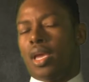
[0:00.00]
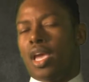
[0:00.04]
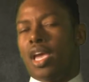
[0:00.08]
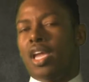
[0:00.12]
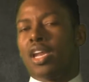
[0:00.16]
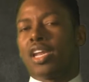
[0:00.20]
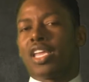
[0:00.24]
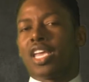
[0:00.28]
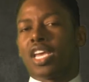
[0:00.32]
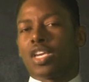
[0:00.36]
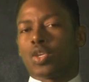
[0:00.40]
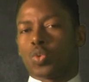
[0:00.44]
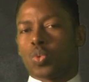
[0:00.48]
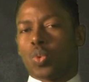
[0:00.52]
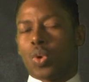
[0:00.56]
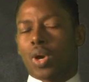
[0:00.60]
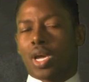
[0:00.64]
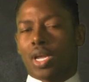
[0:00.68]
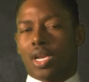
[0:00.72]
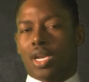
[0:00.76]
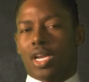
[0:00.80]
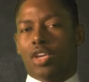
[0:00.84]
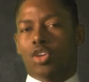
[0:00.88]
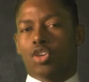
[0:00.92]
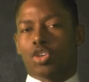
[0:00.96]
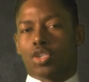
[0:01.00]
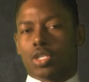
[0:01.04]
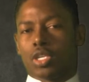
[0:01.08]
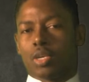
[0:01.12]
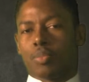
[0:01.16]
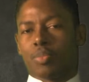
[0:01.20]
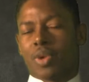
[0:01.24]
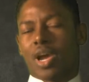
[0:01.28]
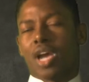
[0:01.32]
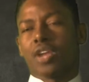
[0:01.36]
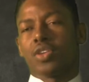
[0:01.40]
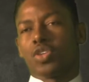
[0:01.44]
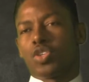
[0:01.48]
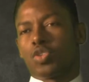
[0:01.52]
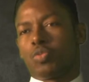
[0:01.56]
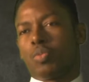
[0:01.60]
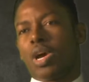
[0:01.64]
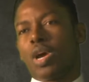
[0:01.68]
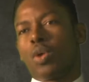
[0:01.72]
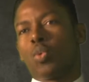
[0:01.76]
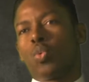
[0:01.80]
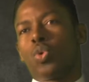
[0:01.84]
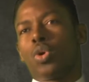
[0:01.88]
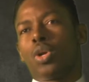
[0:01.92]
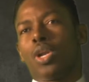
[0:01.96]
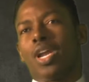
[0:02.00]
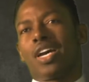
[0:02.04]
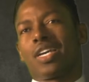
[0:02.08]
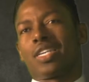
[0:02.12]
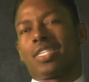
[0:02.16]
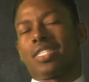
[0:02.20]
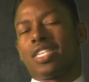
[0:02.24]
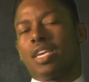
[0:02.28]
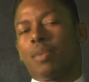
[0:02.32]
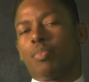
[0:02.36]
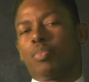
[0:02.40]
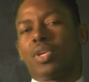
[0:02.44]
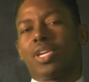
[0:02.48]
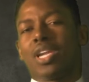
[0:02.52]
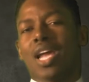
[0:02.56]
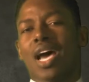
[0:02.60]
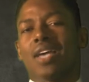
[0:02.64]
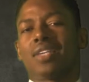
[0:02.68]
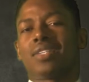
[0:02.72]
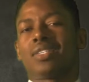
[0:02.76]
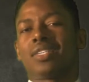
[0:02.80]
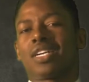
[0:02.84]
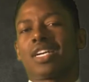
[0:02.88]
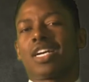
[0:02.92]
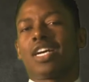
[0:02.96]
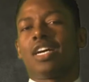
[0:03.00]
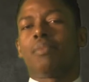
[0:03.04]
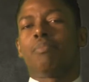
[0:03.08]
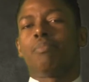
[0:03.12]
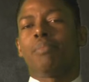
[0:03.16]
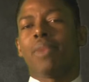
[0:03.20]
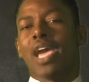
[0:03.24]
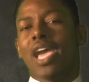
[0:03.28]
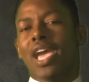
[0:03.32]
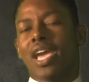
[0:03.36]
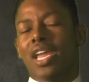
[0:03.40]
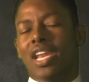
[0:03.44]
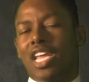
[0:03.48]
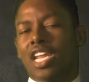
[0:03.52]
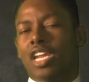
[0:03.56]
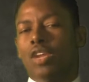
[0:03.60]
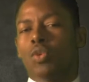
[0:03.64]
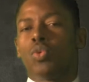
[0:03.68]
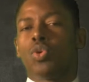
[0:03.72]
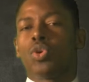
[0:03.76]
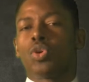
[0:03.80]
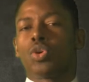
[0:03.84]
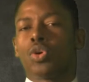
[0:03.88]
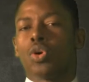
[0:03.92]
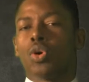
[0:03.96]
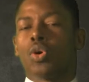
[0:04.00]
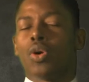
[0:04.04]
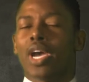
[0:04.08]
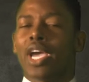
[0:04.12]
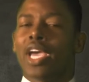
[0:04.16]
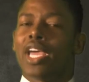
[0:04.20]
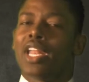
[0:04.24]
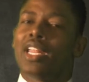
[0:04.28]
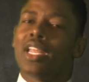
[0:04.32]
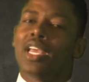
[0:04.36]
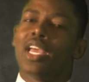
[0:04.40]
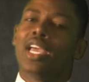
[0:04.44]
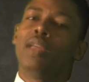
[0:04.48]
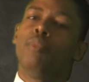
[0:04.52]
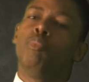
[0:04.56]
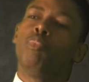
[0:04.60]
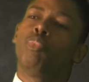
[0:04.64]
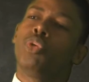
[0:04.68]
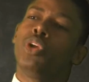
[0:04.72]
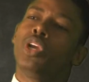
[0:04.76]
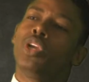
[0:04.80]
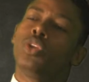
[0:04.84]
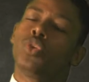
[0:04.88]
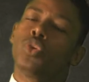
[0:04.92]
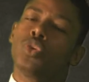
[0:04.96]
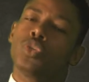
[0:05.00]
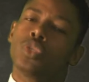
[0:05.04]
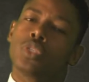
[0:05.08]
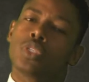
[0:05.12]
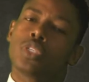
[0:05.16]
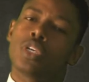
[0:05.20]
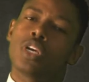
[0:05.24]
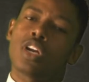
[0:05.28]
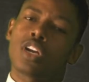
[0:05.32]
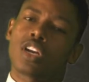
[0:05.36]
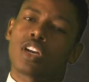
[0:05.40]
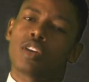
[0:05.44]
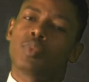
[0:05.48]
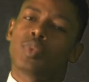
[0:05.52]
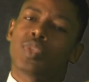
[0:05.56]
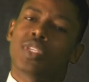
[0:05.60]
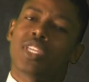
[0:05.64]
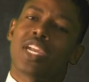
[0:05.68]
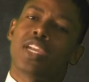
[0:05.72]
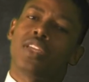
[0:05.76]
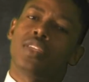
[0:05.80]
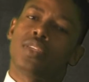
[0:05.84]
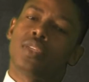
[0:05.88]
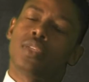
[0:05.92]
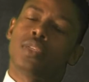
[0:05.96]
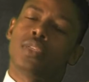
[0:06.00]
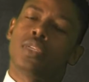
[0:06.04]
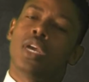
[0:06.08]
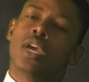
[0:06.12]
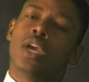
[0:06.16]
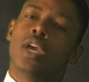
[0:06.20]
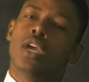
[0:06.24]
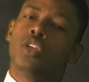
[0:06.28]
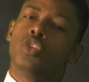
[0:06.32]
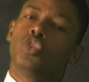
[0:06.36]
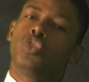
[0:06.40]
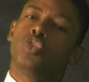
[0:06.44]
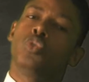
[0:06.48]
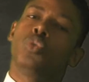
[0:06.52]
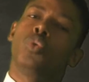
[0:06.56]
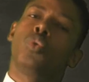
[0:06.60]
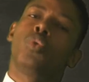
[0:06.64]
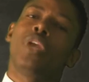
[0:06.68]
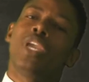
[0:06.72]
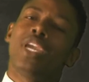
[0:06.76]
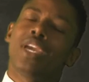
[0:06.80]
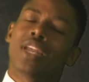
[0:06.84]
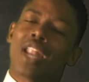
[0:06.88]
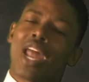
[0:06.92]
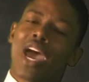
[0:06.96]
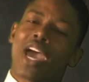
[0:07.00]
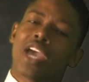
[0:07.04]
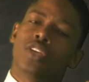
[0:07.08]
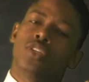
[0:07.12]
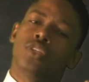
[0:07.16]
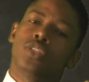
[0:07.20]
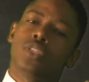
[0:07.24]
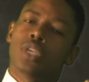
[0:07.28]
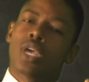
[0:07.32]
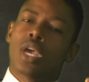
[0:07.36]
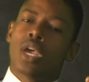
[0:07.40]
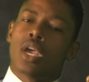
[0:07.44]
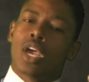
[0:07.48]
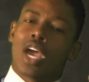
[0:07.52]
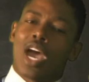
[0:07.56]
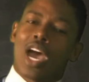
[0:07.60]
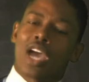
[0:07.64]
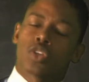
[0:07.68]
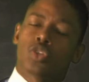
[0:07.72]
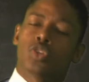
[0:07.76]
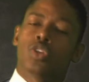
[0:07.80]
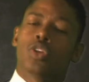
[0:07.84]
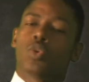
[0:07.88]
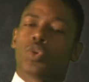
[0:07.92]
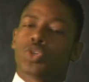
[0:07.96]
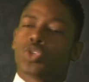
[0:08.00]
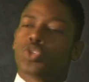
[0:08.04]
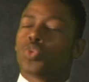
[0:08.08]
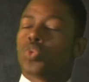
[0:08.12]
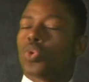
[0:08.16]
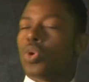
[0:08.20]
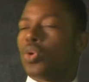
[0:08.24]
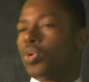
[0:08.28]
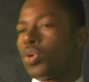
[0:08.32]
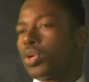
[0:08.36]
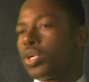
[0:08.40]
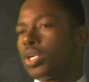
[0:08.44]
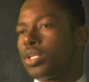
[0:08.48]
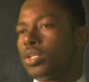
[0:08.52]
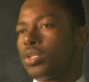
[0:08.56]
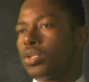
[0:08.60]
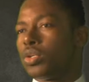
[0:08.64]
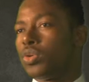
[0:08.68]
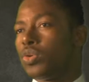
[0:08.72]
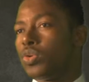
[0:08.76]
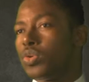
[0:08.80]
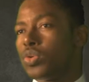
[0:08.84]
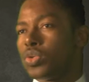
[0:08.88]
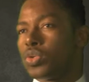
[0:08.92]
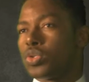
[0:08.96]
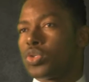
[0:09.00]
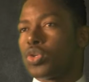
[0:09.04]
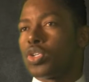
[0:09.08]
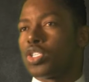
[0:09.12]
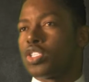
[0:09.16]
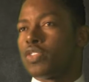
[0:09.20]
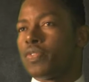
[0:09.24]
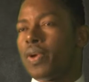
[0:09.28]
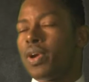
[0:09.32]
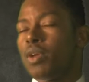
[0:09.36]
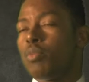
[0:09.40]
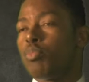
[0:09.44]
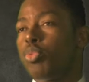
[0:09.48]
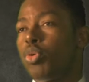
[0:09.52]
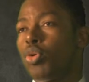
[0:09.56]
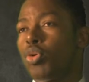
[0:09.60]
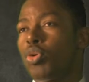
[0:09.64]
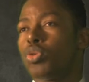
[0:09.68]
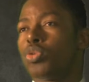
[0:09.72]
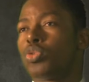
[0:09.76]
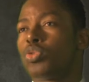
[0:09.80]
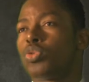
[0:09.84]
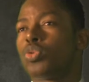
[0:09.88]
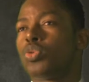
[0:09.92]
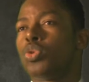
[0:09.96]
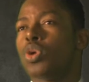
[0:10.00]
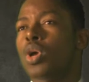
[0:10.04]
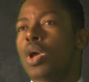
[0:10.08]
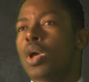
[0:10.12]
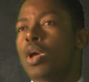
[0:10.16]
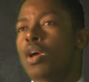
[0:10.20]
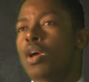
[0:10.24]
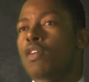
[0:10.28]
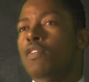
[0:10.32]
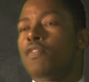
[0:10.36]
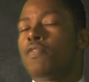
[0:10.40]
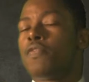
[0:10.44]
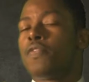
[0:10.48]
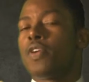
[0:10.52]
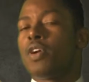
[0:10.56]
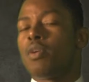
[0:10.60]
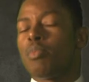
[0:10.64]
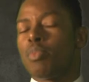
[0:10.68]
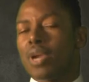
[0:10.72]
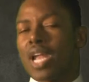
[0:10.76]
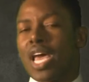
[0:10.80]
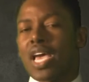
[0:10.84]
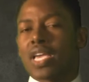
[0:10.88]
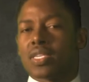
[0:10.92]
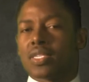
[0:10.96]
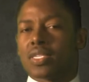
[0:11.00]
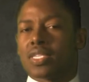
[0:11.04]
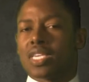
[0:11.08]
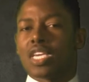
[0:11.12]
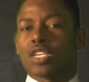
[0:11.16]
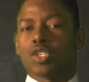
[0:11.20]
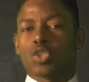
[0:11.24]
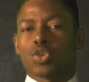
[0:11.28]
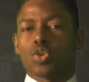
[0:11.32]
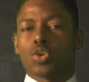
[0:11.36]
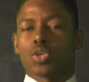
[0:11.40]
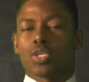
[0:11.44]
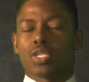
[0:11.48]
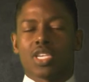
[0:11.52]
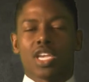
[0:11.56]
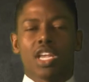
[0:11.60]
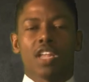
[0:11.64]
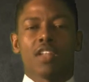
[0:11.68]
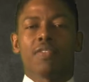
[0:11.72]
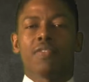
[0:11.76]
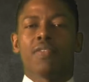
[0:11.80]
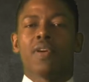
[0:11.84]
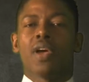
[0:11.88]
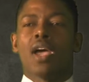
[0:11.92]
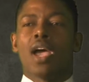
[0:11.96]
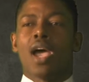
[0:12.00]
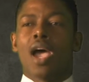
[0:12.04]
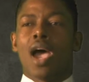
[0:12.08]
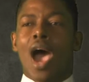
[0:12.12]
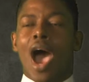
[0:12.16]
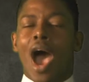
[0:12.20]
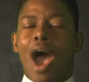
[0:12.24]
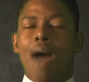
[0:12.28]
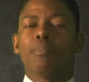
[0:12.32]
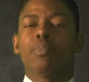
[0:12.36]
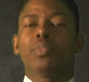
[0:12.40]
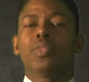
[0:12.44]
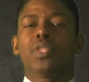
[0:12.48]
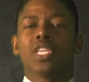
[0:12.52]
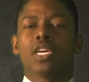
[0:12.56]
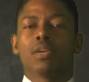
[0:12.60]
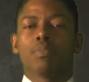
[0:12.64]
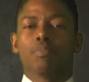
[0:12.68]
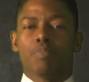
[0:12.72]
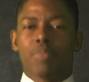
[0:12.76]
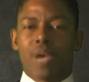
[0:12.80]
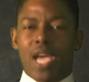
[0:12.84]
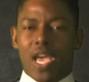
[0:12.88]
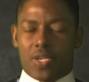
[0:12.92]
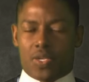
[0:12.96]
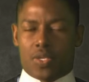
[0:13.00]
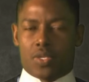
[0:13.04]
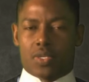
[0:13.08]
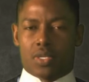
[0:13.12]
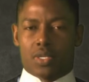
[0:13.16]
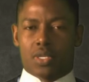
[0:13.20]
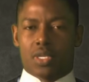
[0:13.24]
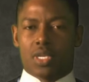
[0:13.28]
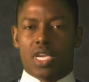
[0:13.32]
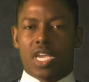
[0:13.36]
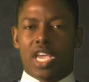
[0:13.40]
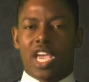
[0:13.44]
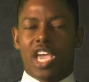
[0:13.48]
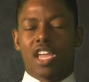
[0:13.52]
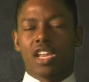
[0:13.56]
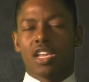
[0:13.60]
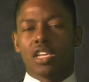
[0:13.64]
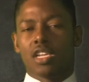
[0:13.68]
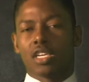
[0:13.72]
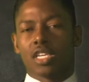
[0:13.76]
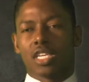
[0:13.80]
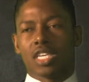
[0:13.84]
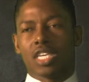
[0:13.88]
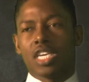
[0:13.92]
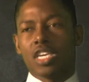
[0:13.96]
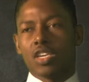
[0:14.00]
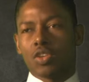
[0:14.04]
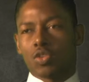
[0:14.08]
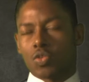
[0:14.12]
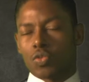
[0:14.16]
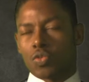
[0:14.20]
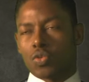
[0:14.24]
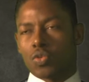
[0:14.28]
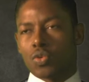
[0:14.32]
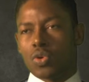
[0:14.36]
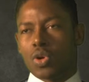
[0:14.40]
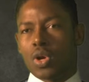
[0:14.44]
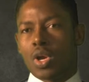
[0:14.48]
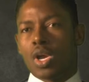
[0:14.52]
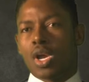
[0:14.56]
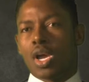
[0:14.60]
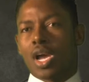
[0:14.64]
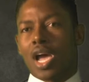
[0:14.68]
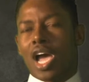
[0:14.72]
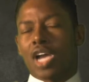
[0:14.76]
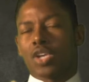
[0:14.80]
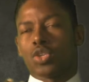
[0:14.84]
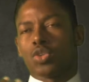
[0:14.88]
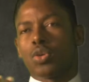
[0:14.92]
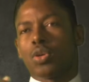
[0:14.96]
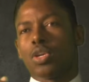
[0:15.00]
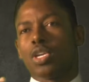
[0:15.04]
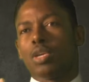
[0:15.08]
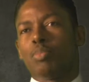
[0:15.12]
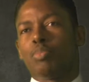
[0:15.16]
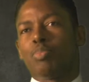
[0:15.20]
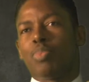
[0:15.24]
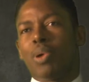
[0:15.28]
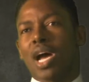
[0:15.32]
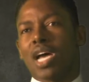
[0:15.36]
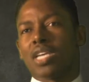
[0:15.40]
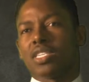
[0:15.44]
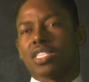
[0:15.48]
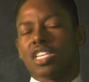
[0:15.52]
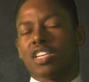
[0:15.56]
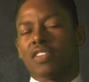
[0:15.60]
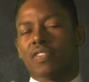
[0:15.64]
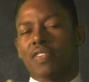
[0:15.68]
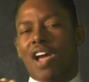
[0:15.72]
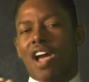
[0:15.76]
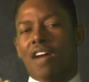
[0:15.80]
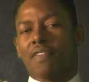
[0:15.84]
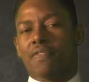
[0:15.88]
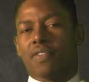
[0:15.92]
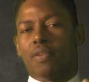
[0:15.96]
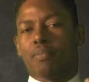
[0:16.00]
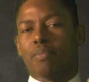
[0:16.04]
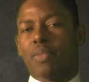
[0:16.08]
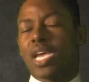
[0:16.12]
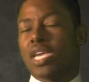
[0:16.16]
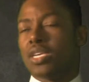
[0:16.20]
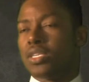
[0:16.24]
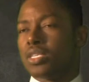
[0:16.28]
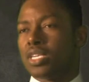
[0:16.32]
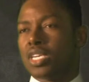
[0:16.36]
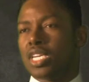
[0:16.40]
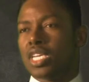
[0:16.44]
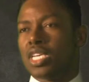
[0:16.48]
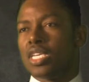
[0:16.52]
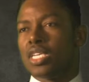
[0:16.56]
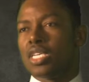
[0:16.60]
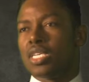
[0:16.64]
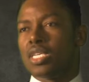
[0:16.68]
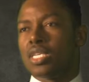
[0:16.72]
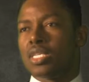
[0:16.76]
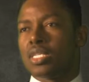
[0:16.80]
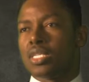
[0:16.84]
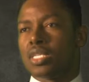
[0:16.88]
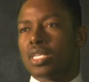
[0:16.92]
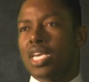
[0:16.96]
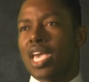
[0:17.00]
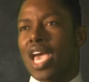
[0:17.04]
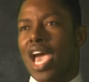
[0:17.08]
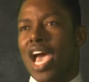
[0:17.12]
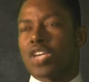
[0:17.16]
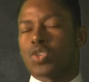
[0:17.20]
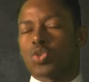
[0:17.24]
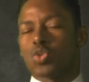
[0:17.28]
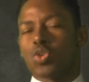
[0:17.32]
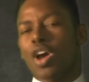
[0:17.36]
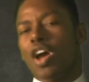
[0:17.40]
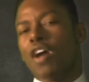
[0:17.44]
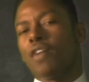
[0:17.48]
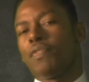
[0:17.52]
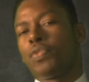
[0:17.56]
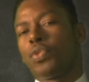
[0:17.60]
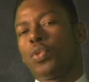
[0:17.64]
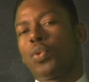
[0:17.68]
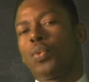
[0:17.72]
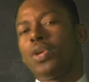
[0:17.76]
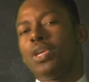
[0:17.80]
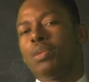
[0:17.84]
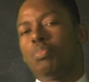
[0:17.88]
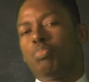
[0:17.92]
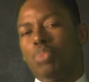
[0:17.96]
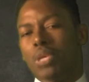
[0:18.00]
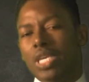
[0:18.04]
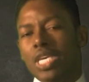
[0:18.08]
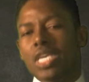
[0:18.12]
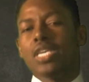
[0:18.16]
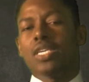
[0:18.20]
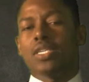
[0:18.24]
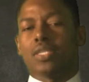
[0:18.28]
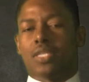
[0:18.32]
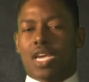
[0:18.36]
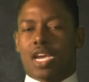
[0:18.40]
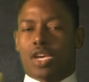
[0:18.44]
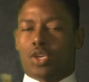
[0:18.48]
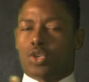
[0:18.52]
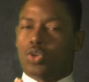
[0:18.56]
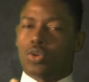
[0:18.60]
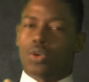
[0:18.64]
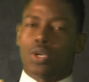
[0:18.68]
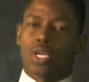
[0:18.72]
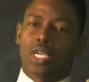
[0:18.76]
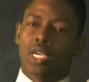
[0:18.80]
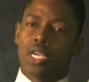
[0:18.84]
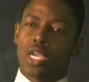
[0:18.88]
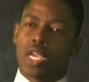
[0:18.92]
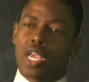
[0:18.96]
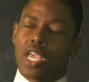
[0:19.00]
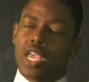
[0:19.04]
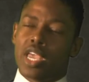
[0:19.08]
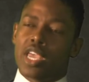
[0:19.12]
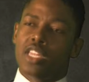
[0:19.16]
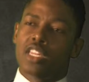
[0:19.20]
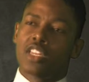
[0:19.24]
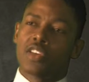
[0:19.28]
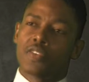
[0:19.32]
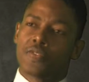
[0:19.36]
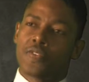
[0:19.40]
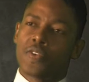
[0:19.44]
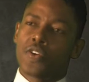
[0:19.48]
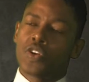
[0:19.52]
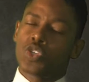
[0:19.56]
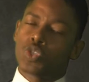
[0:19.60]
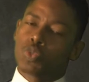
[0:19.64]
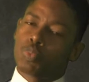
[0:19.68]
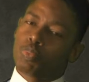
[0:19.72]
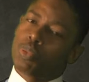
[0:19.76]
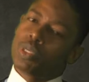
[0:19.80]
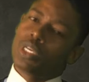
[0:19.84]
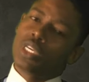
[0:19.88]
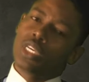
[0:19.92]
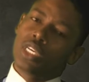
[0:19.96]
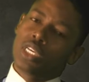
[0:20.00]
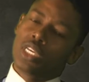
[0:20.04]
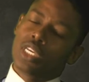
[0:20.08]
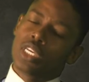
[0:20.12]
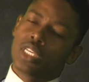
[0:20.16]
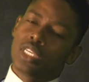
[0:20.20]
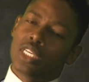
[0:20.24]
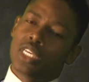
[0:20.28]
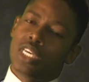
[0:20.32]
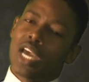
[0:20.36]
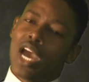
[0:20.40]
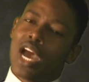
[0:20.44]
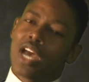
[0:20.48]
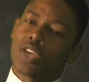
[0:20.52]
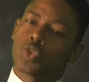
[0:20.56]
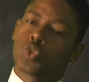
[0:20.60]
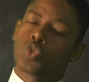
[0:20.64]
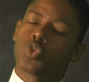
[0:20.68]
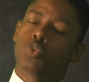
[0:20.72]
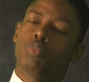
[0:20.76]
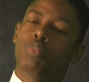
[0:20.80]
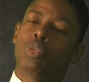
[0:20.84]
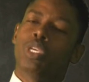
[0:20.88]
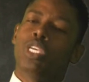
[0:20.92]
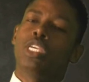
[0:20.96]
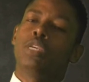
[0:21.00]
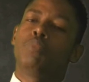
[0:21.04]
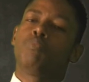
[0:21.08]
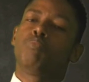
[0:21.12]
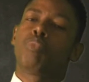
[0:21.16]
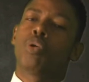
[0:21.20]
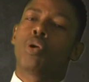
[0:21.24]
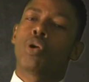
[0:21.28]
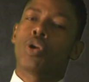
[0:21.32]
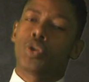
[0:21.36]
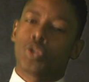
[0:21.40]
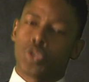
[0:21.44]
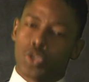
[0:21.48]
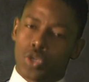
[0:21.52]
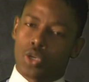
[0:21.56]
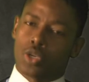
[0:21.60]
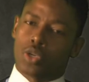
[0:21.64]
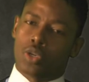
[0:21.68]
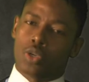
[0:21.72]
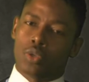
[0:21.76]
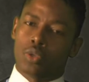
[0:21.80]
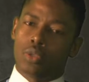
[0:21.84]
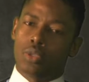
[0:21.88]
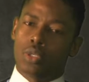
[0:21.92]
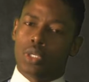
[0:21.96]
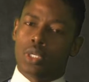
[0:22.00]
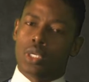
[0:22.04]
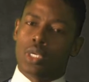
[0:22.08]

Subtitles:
And guess what? Your subconscious mind will accept it as a command, and it will go ahead and bring those circumstances to realize actually what you are looking to do. So it's very important to verbalize, say to yourself, I'm the best. And the key to actually positive affirmation is it has to have 3 P's actually. The first P, it has to be personal.